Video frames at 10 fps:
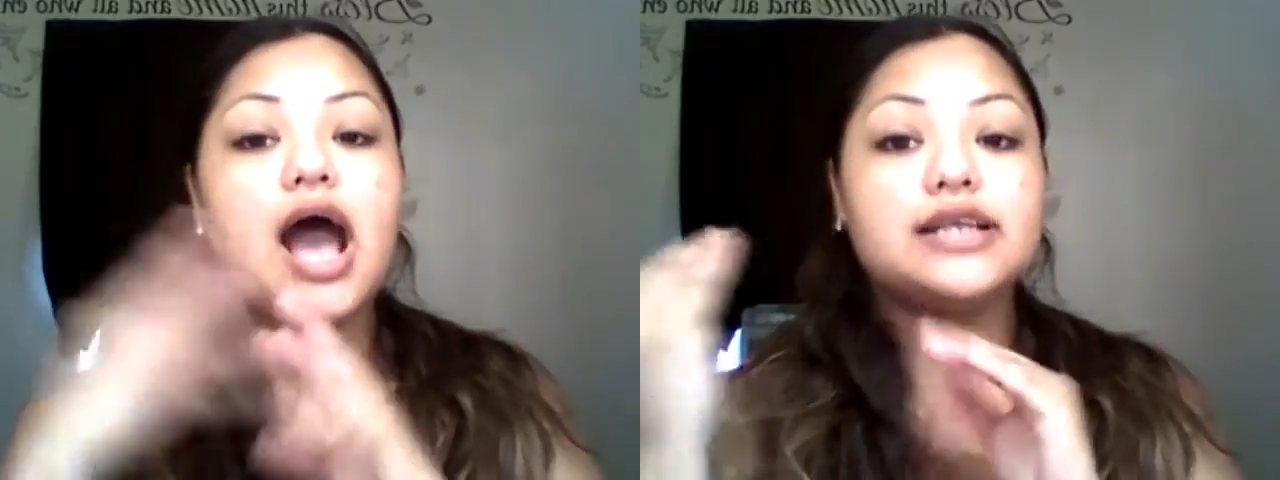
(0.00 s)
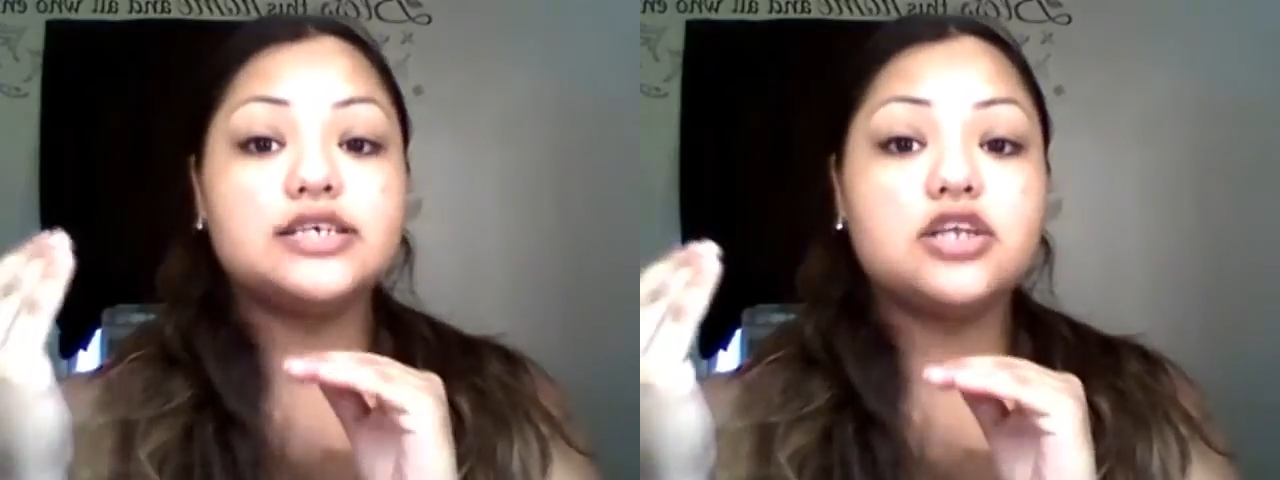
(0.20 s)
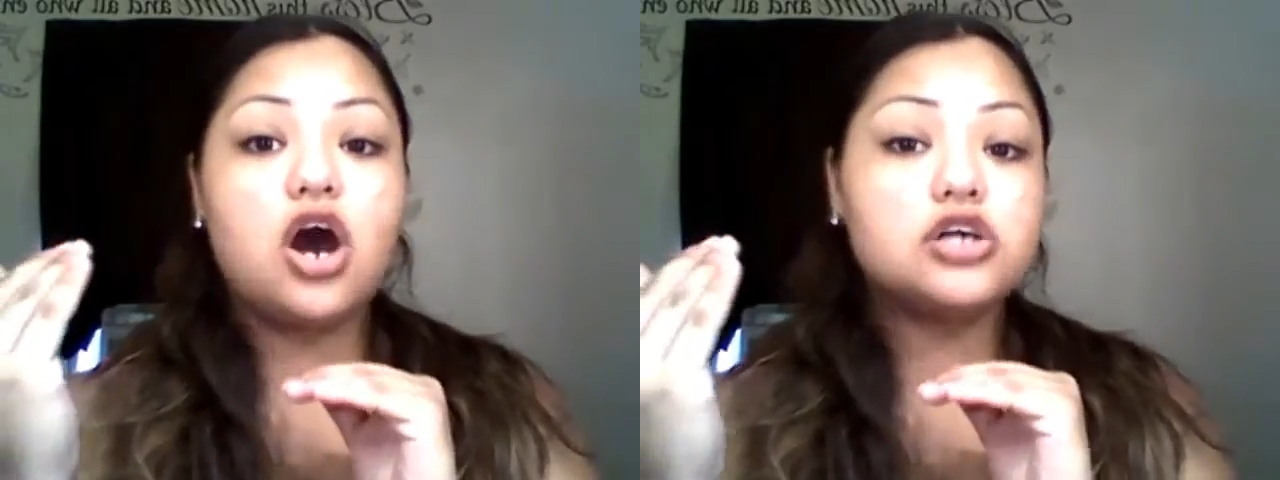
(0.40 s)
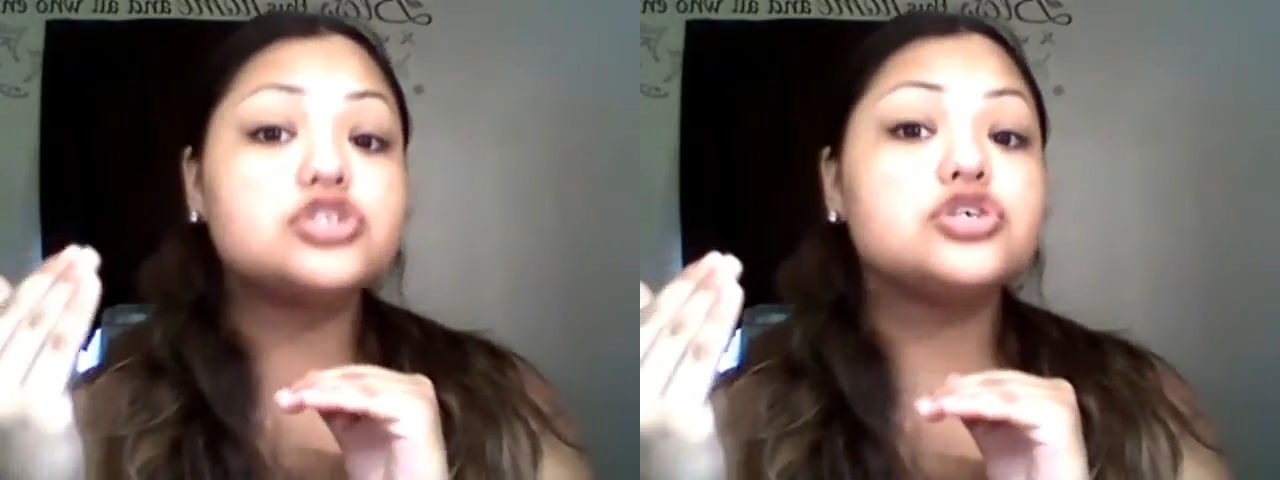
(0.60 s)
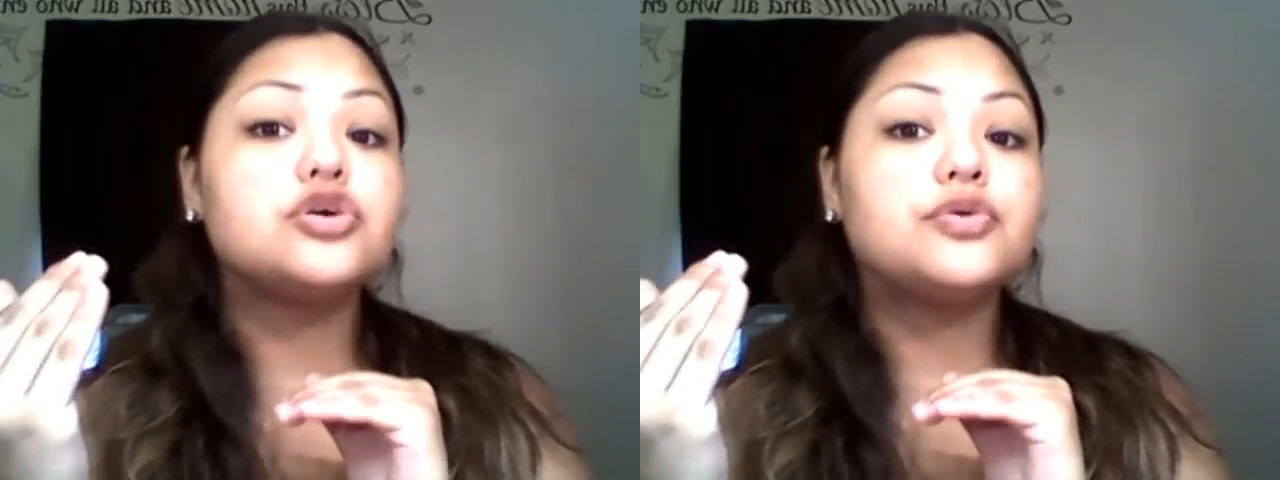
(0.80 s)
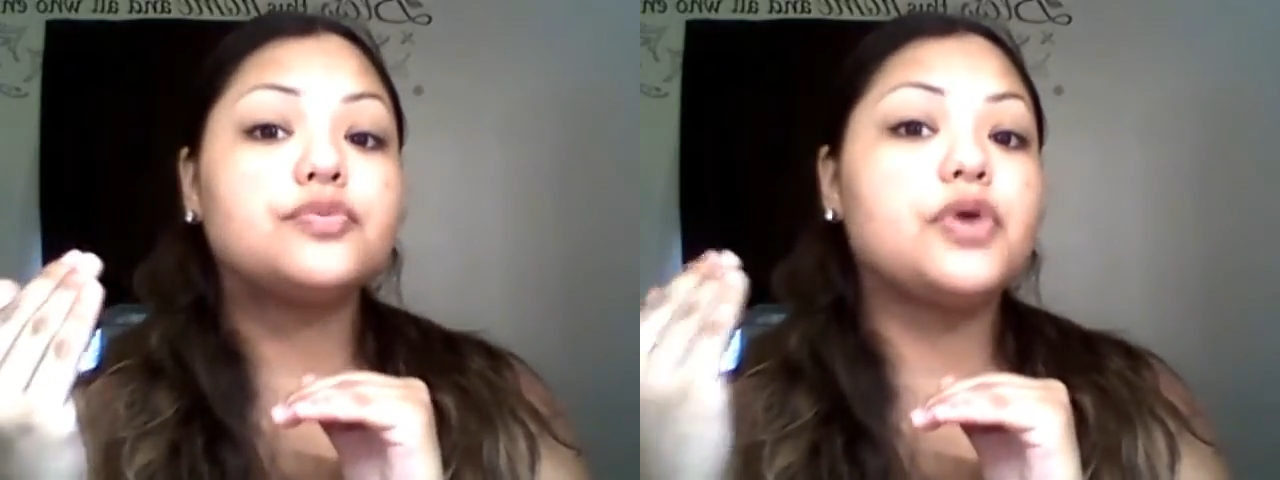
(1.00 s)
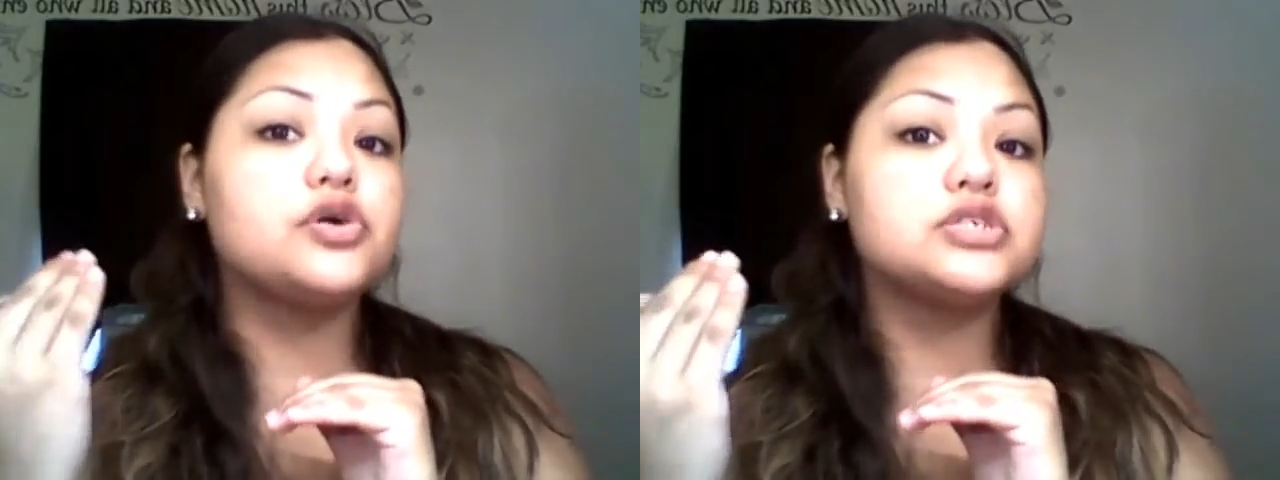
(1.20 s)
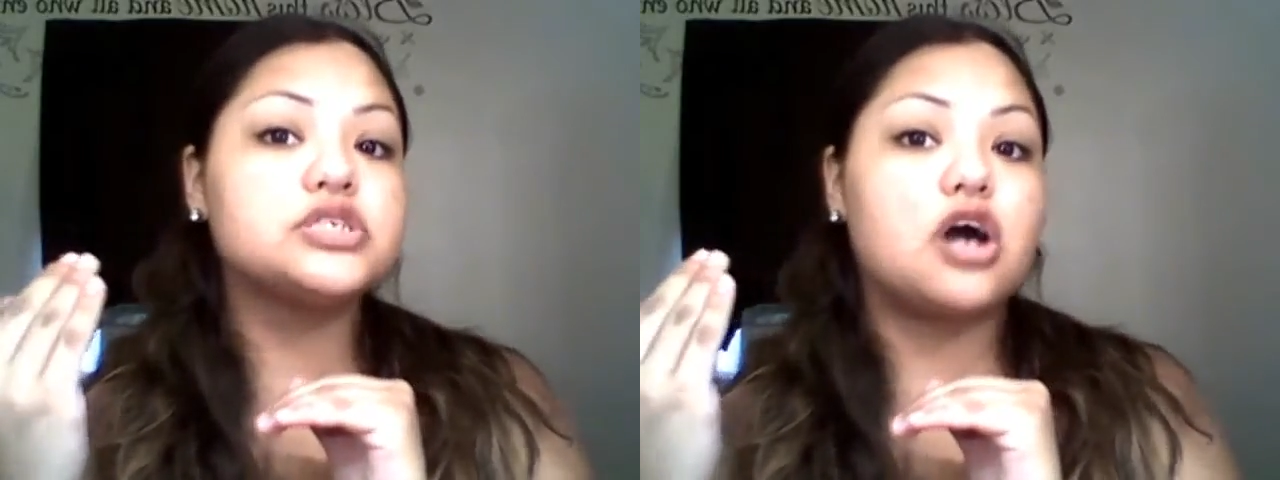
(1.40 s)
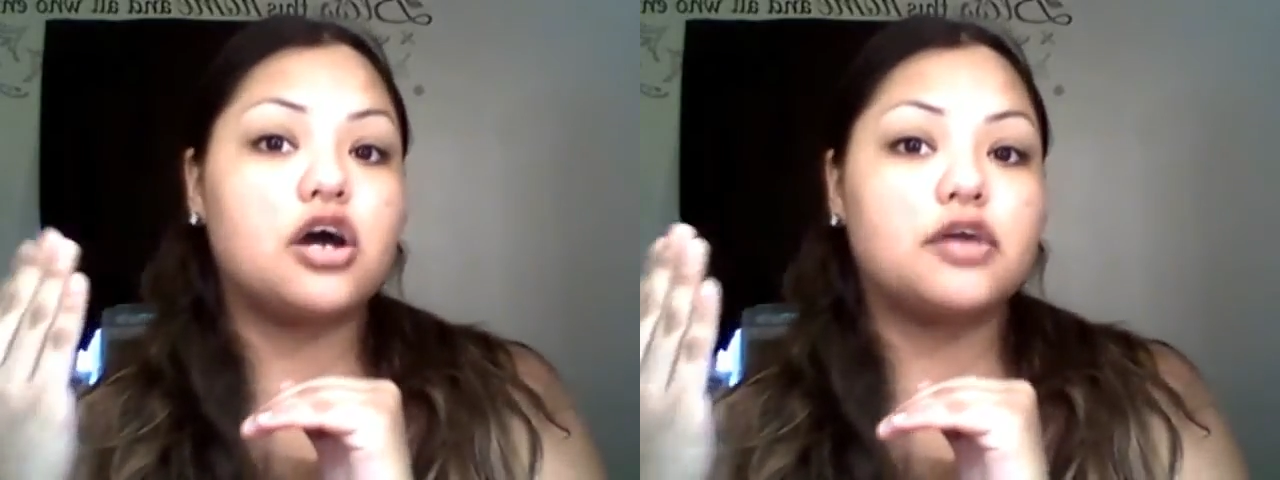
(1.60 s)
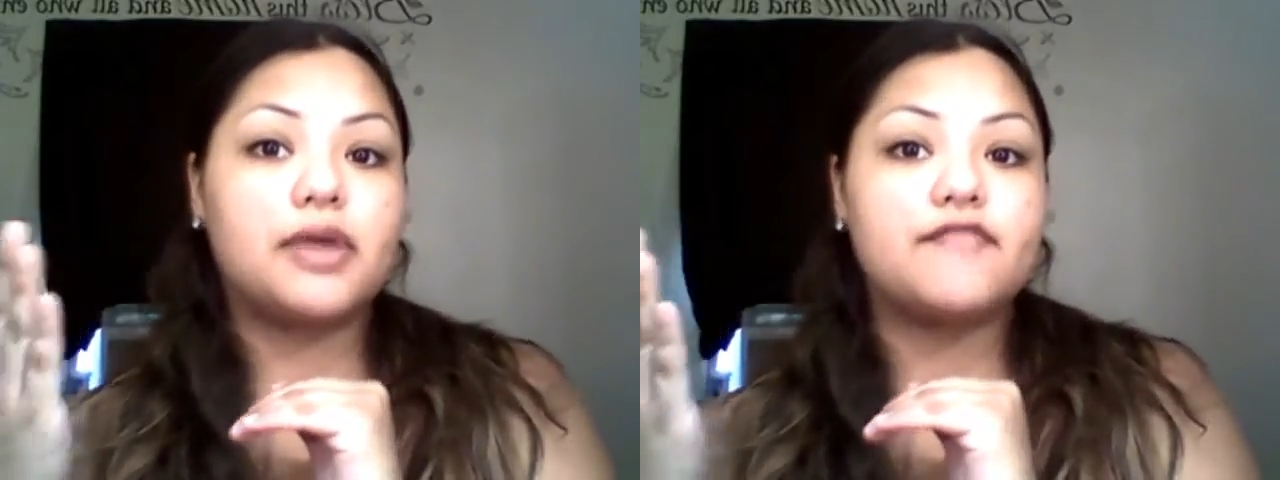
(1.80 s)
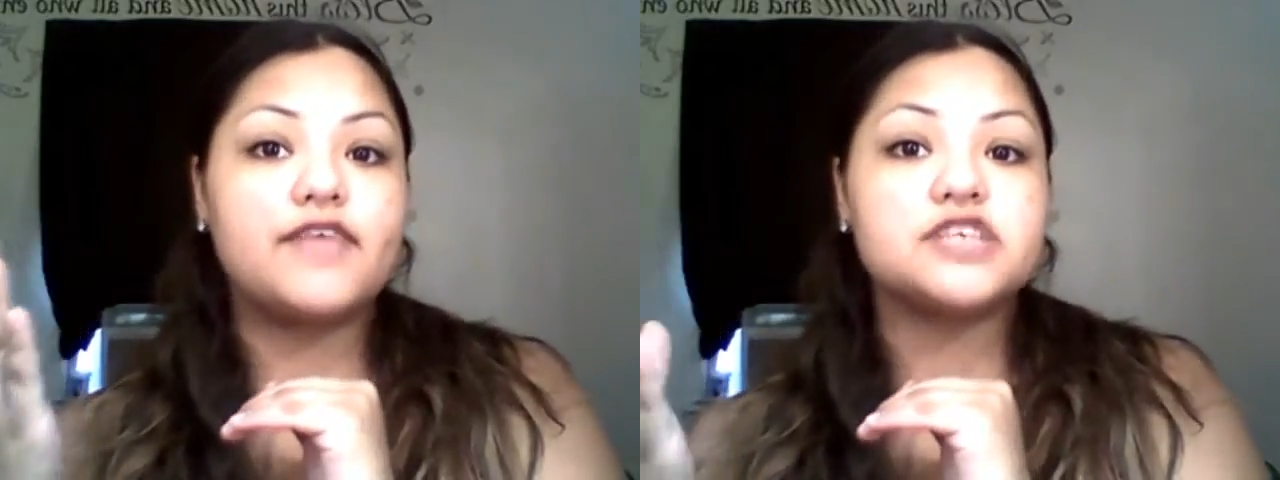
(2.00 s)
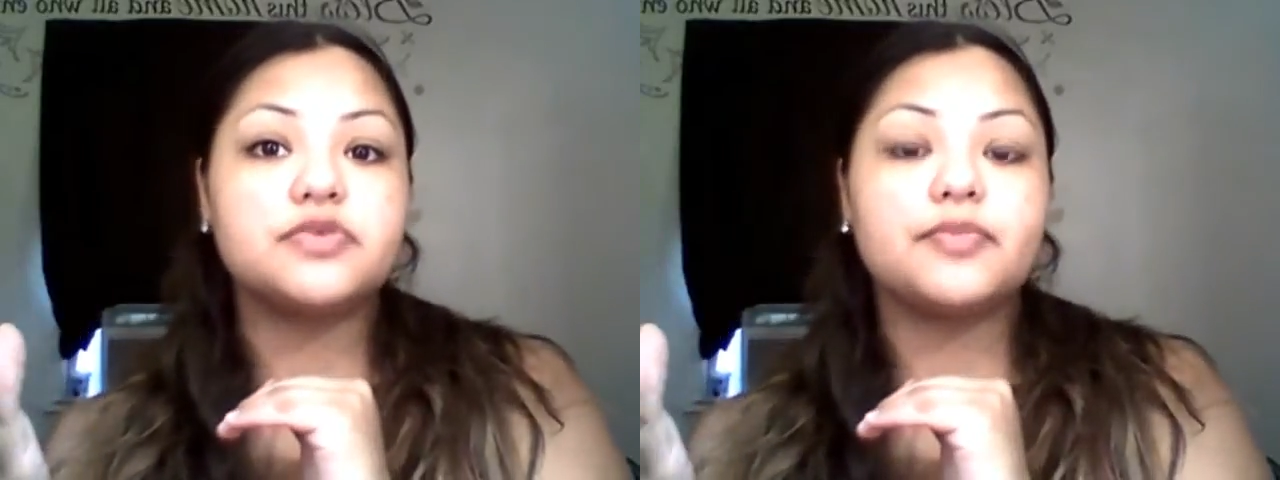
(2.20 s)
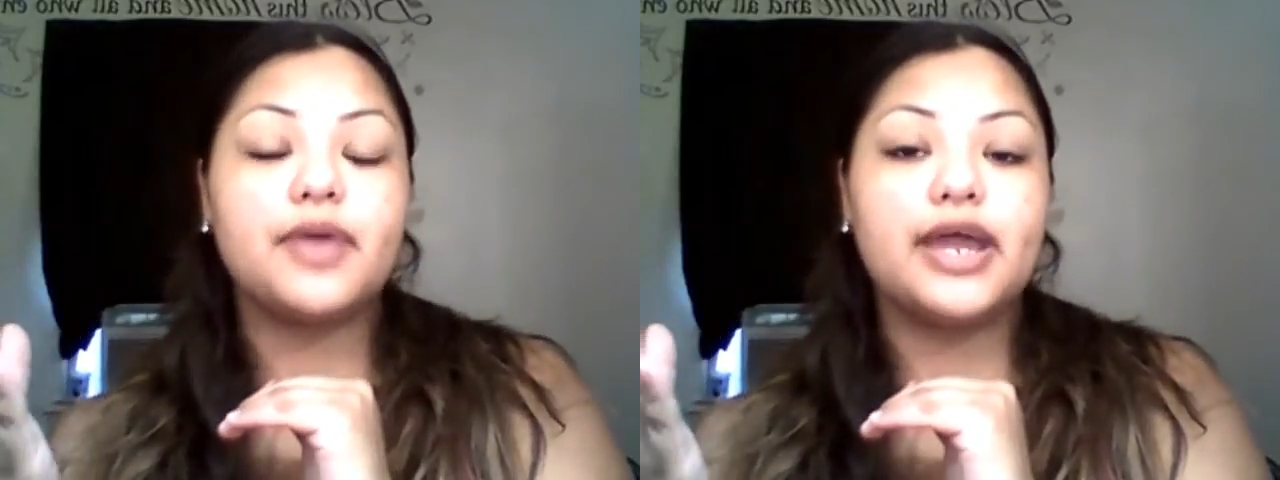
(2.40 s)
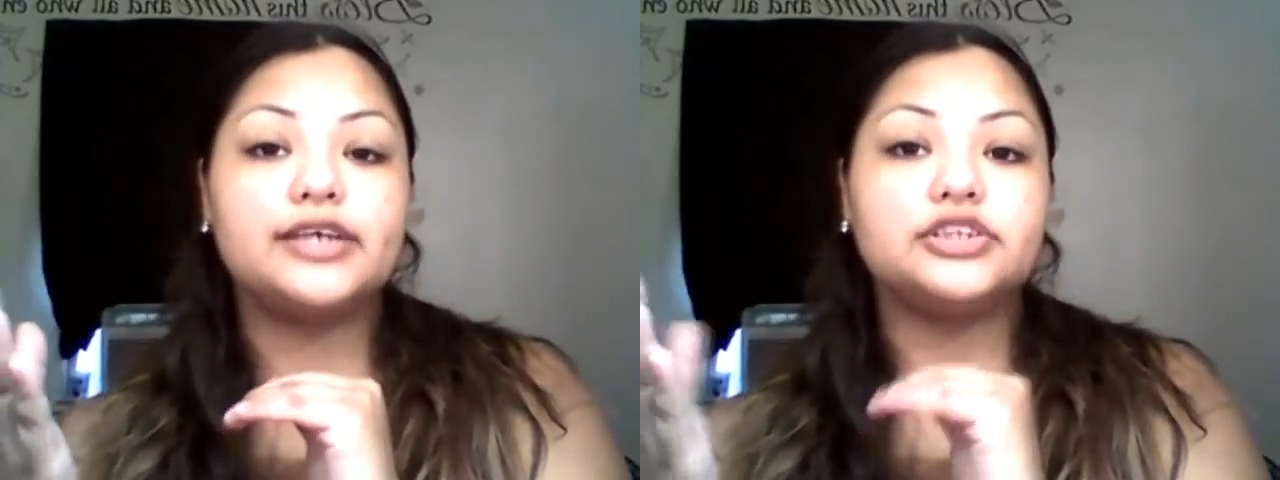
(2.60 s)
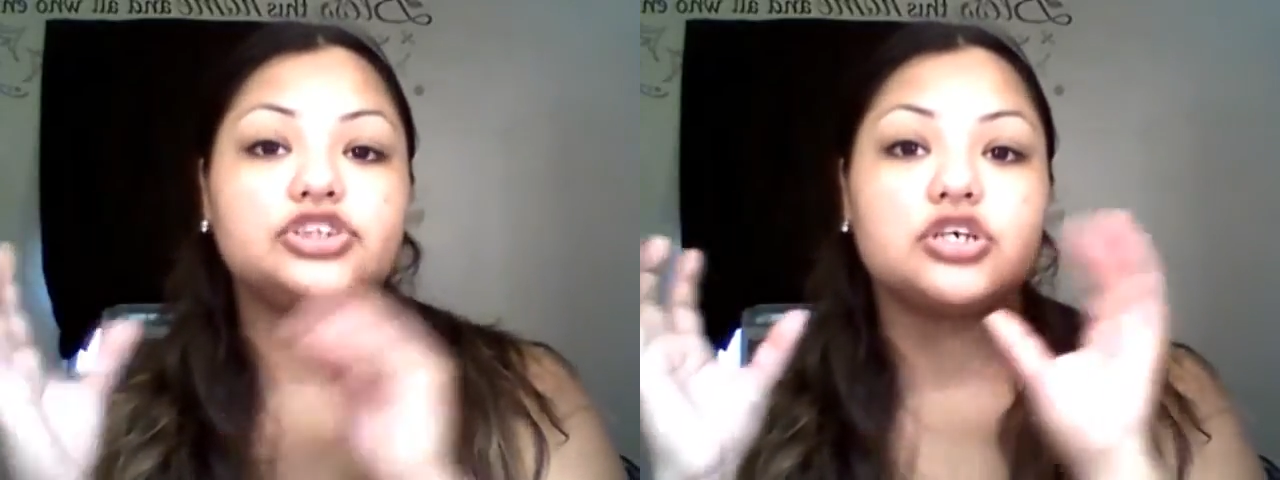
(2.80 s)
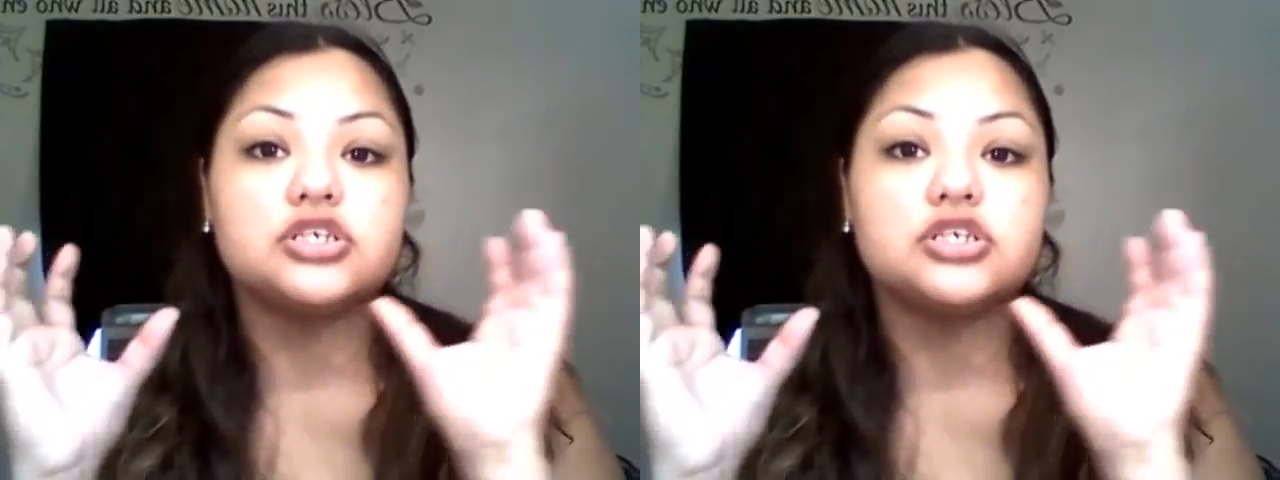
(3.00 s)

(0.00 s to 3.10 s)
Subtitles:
I did also post on my Facebook page.